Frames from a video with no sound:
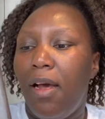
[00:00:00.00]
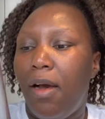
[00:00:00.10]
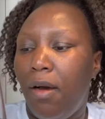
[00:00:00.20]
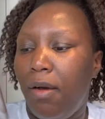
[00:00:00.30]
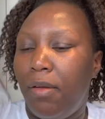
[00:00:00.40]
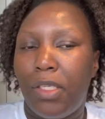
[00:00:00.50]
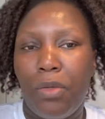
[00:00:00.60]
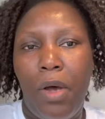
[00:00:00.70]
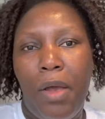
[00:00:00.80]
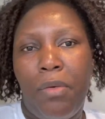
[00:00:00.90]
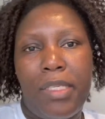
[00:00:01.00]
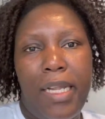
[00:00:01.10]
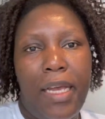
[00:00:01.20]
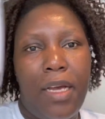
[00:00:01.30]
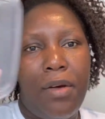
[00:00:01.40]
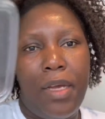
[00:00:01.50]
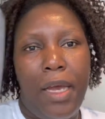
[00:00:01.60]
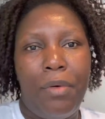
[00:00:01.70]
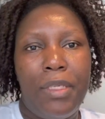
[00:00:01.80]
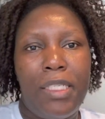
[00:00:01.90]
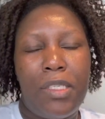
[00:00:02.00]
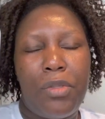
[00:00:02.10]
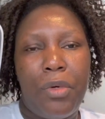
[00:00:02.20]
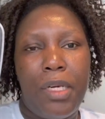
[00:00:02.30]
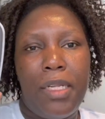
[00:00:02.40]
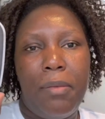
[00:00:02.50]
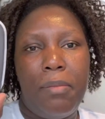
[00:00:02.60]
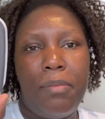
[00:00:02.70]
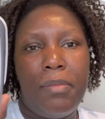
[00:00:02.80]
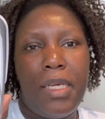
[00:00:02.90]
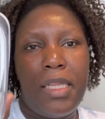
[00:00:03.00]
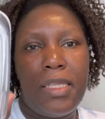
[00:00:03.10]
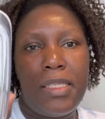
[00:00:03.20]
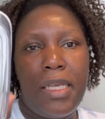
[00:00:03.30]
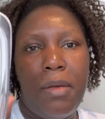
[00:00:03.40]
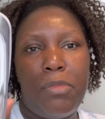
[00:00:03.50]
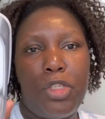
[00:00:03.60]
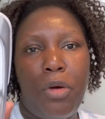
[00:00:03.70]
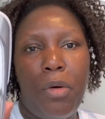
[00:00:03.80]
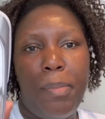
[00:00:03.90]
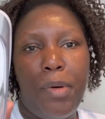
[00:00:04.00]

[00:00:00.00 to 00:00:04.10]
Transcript: uh, so i was like okay i will just order them in the same shop